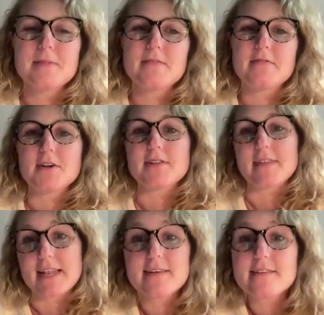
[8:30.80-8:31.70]
very
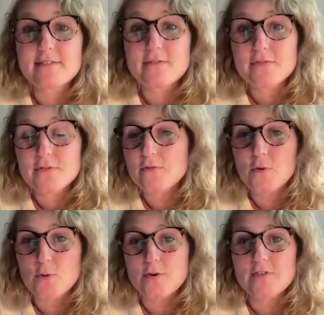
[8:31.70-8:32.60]
delicate, of,
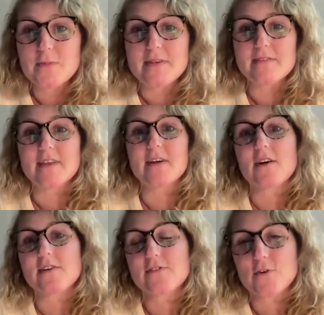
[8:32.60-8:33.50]
of course, because there
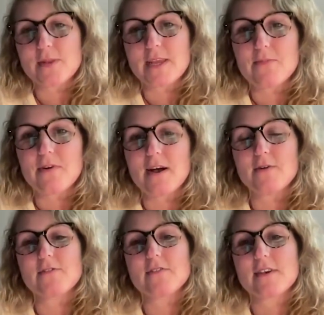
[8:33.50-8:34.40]
are so many
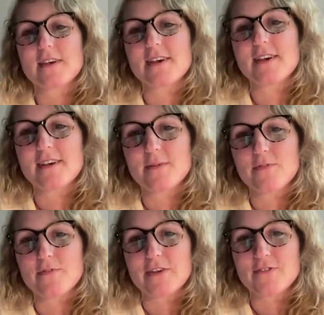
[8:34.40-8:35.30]
proud uh,
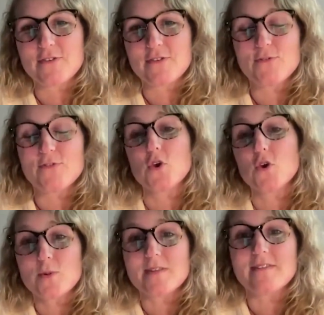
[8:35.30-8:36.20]
professionals,
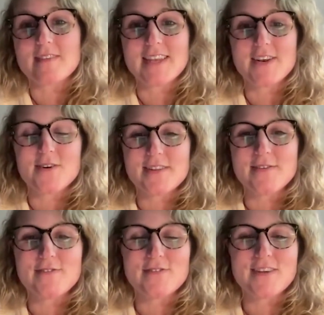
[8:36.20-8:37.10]
humans in our
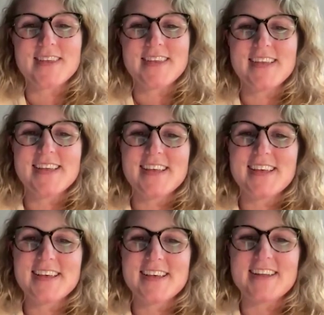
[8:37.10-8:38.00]
industry
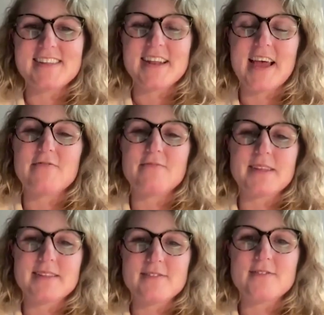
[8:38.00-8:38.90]
uh, that have
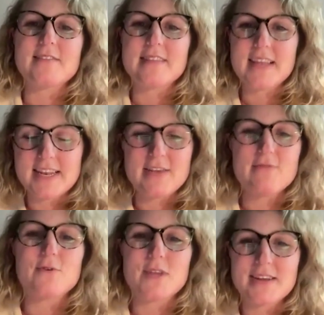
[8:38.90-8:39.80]
been
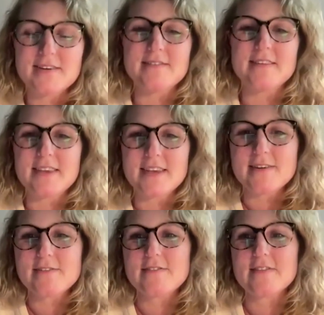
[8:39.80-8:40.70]
translating for years and
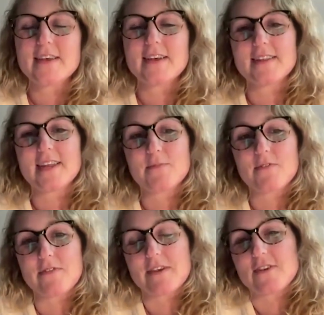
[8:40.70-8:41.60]
years. Uh, that
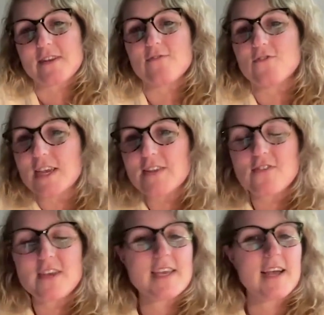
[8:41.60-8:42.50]
profession is
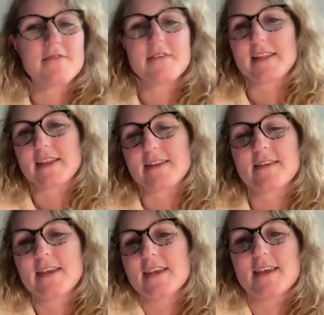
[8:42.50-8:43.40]
changing. I think
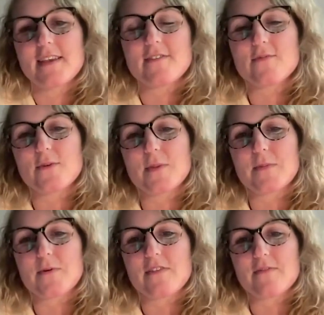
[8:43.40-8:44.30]
that is what
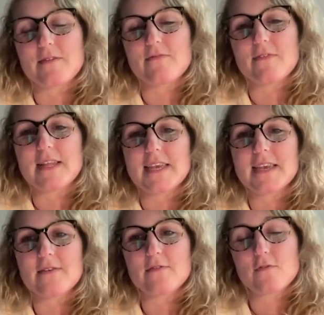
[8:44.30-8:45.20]
people have been
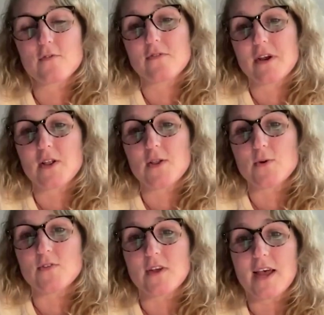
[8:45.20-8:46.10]
feeling for a very
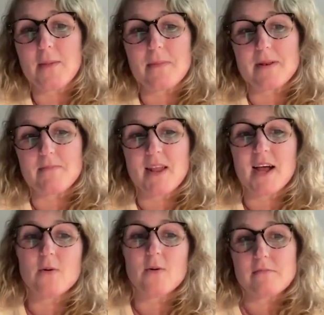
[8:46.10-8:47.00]
long time, but
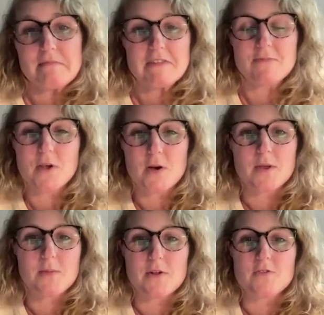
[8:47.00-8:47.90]
now it's
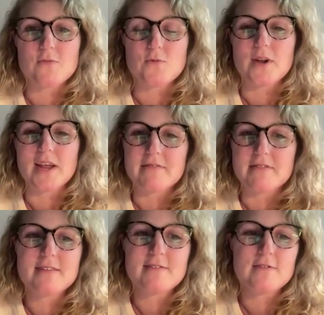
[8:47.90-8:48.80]
becoming much more
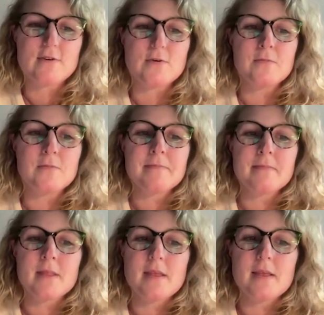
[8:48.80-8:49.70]
evident. So
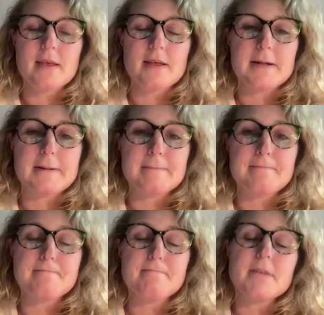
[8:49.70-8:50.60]

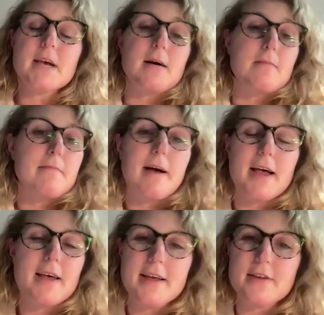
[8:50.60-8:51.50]
um, yeah,
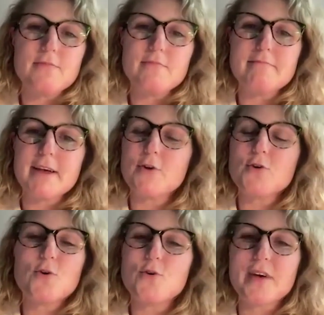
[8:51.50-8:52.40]
I, I I
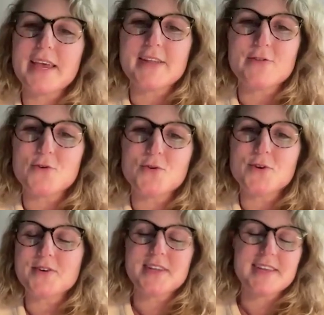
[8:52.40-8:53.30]
don't know if I can
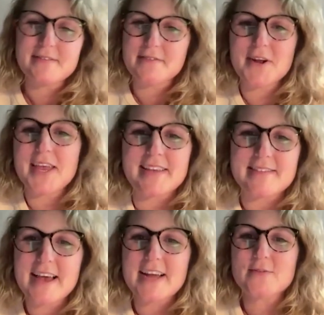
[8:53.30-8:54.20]
do an, a very
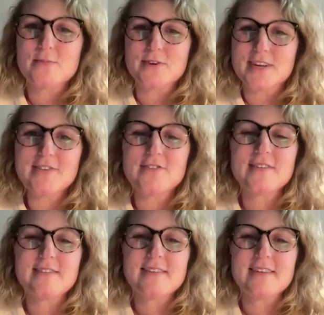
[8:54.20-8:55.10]
exact
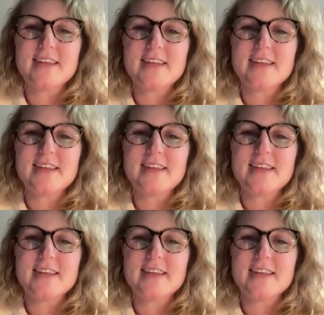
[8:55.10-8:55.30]
prediction,